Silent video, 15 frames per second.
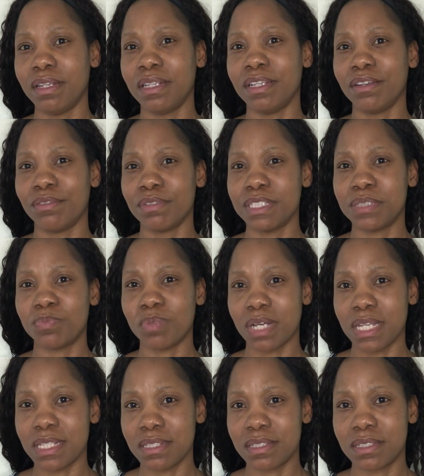their
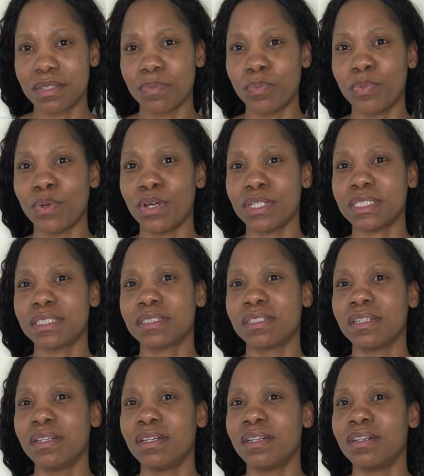response. But
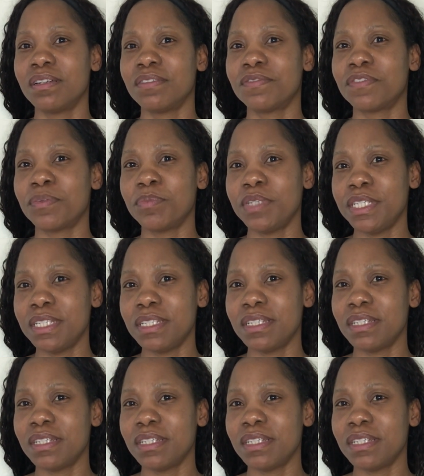for me,